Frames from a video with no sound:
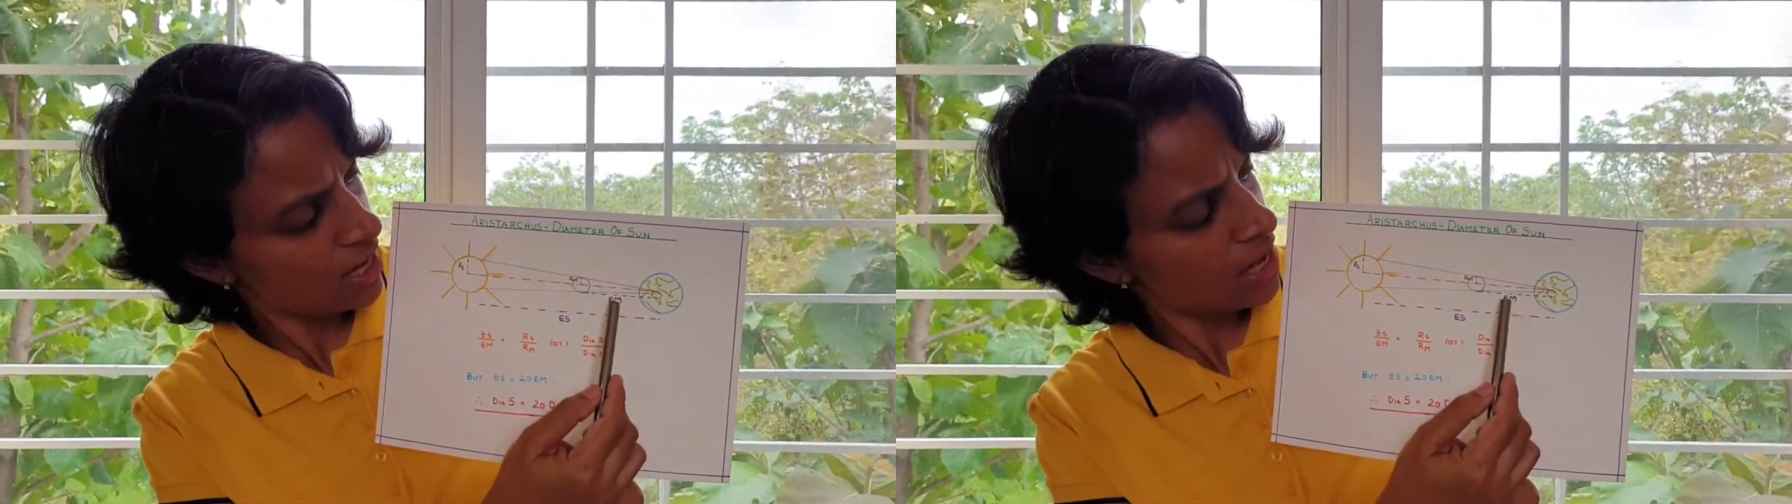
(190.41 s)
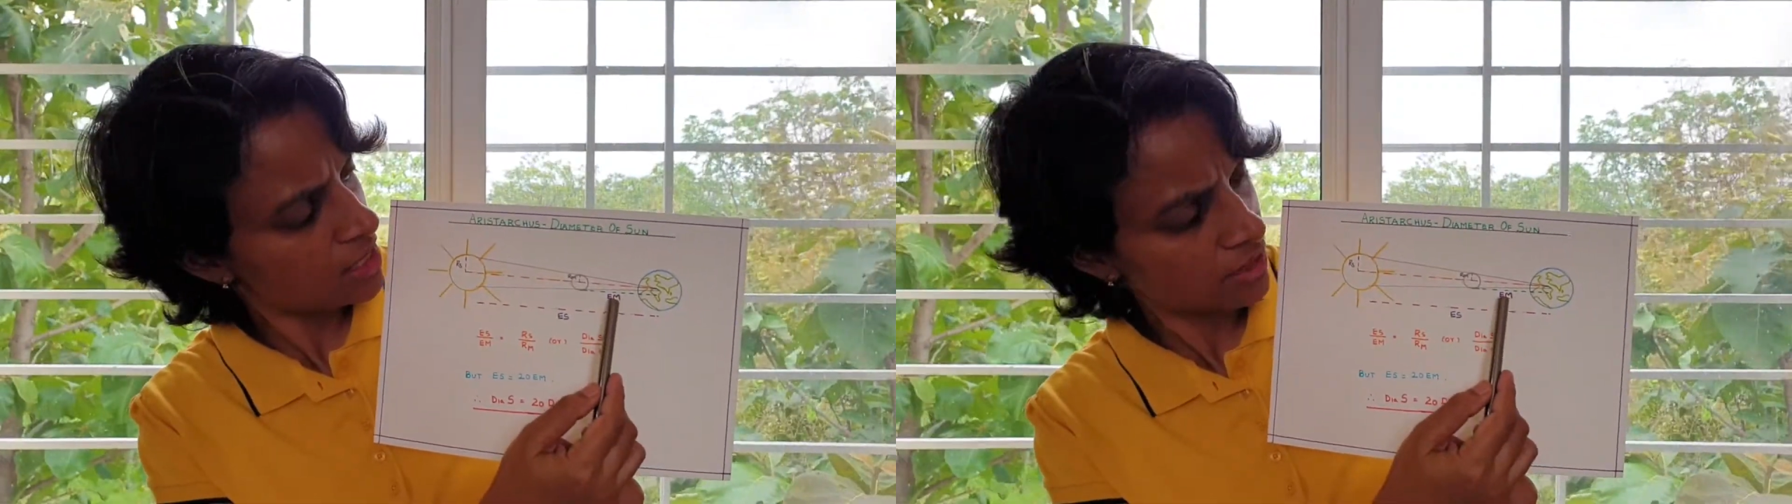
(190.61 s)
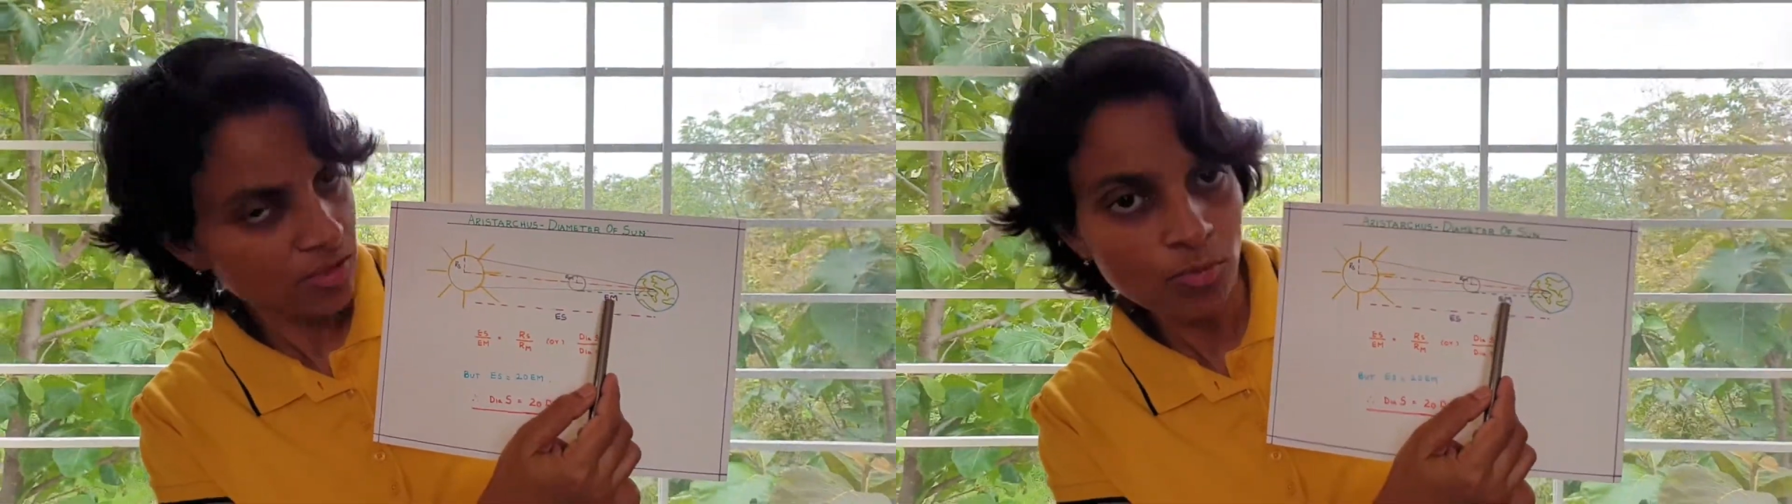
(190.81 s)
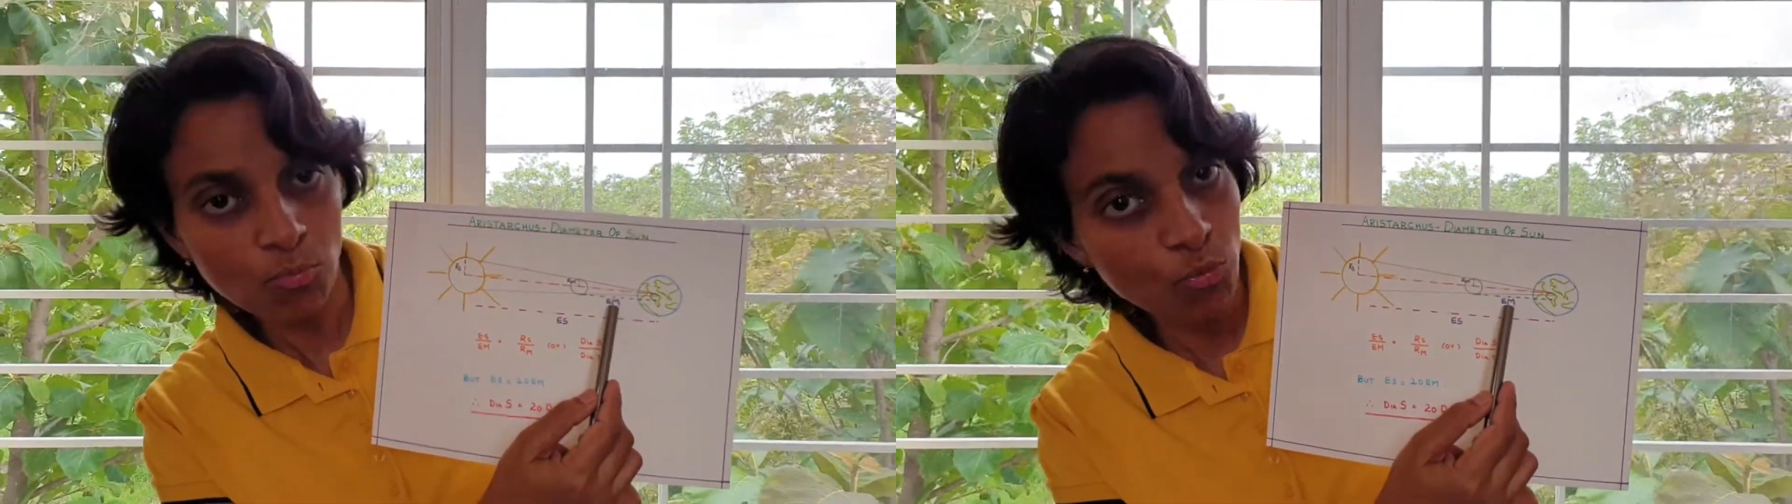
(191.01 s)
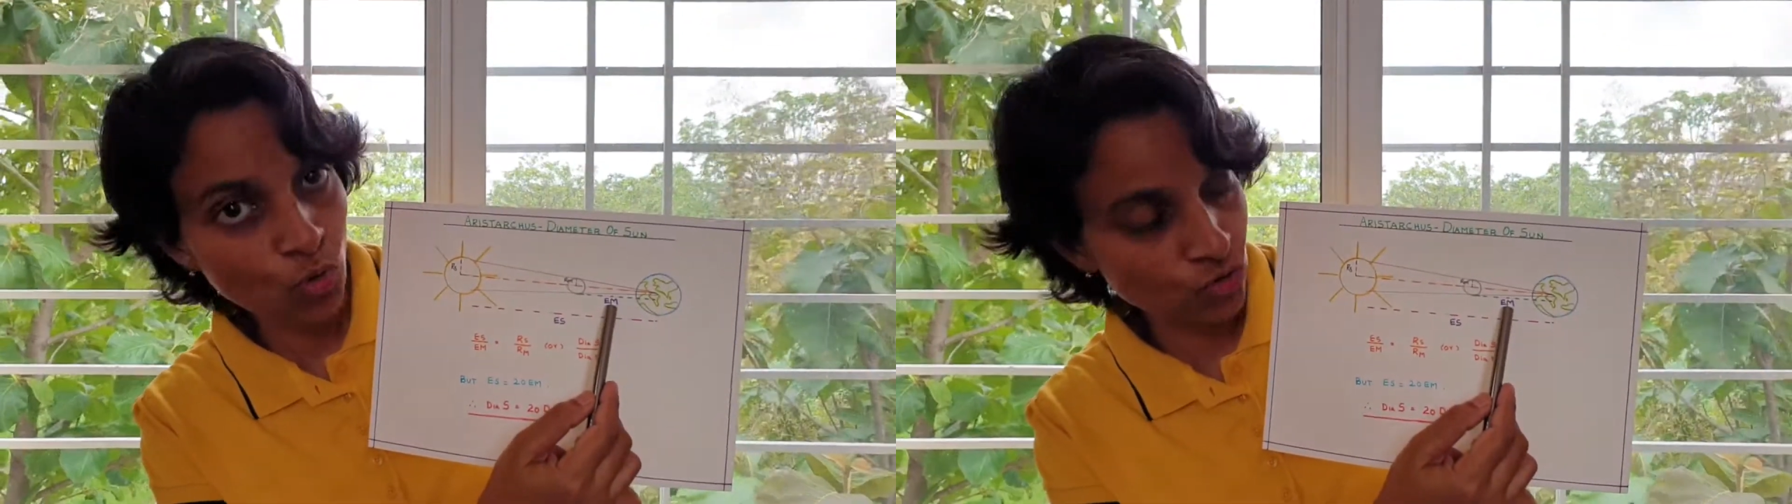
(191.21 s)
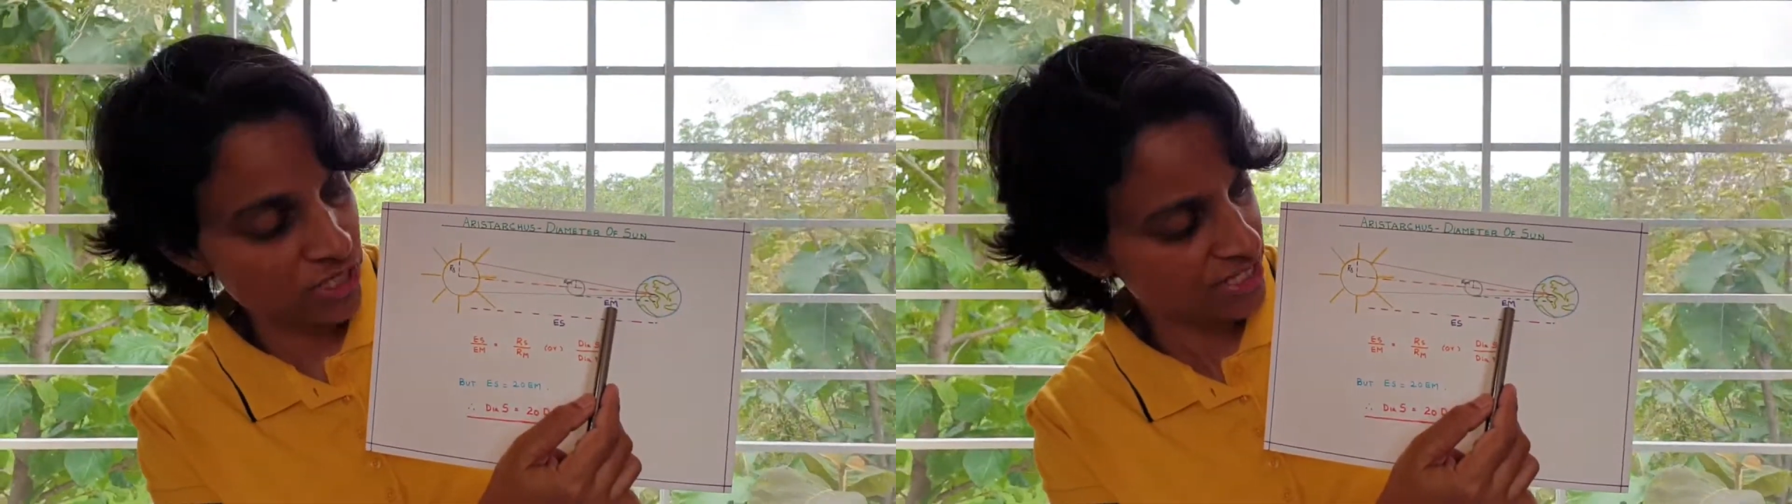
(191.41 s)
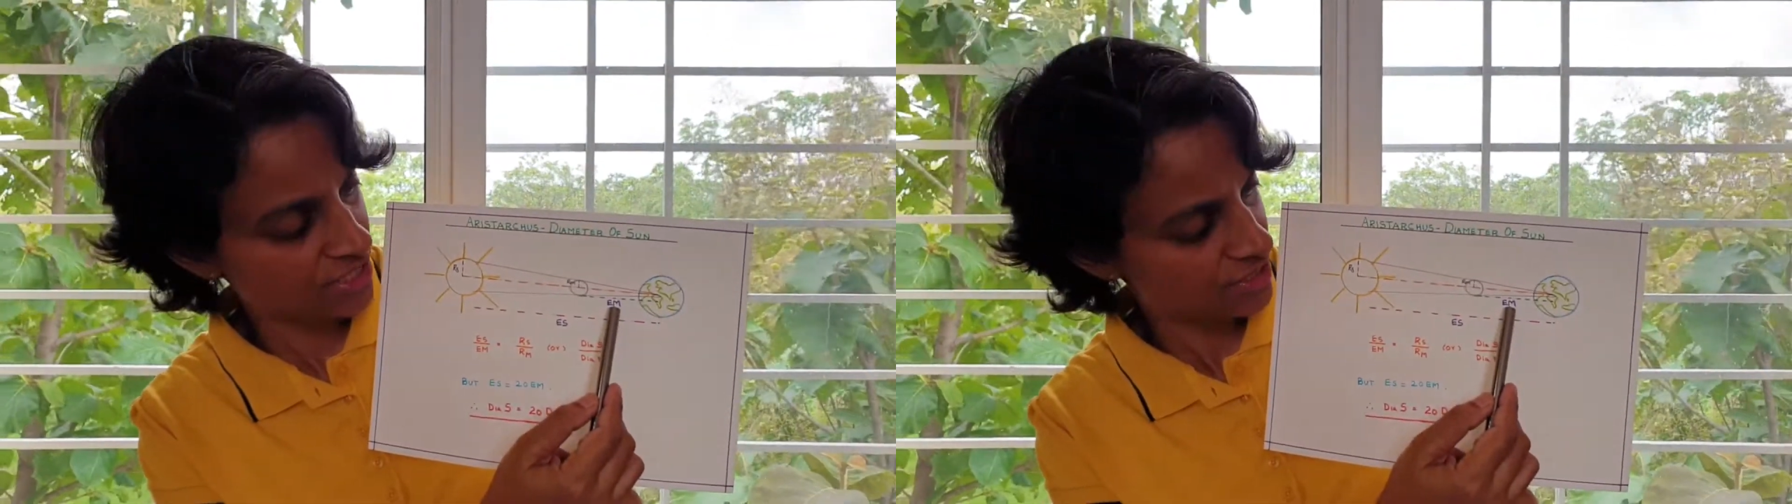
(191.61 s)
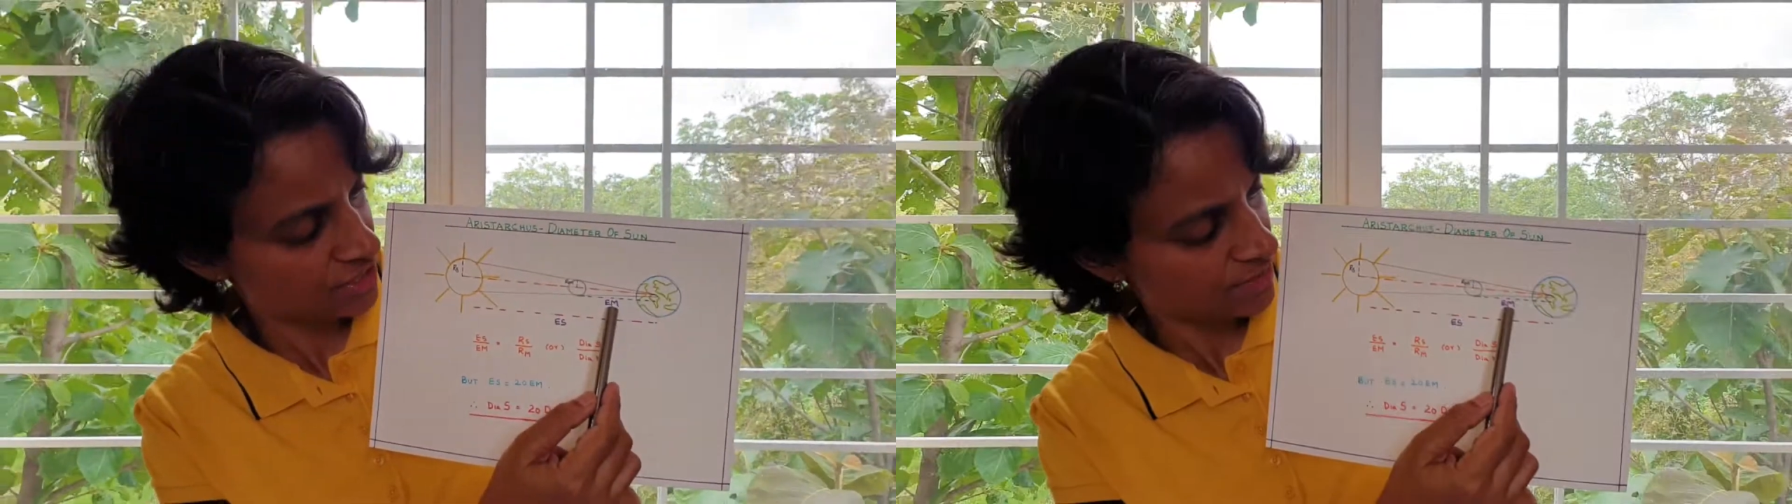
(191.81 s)
earth moon
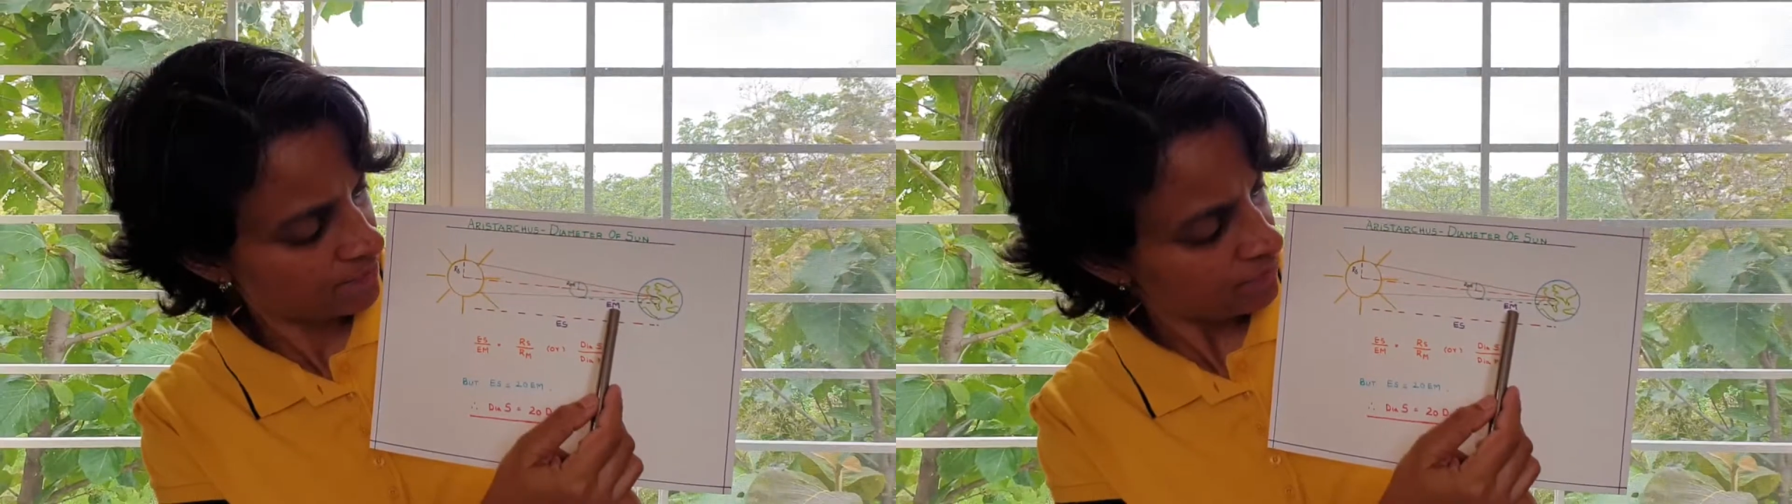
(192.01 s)
distance.